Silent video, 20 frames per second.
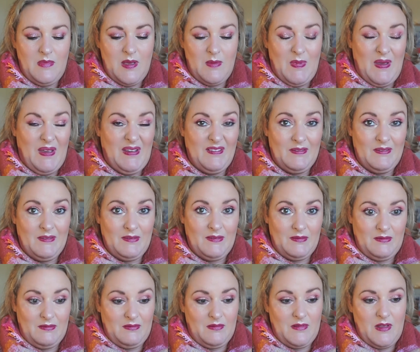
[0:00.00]
maybe
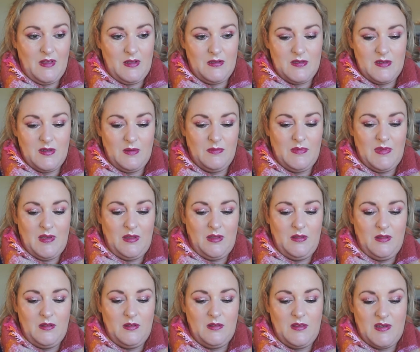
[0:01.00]
on something.
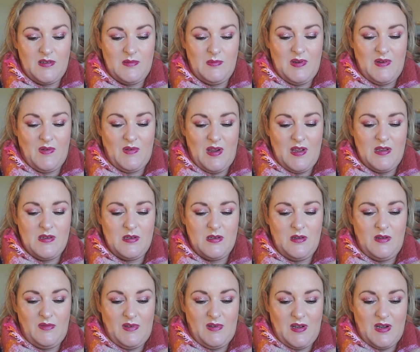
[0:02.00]
That would be great
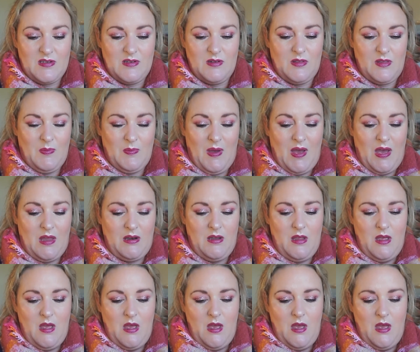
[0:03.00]
if I got another pan.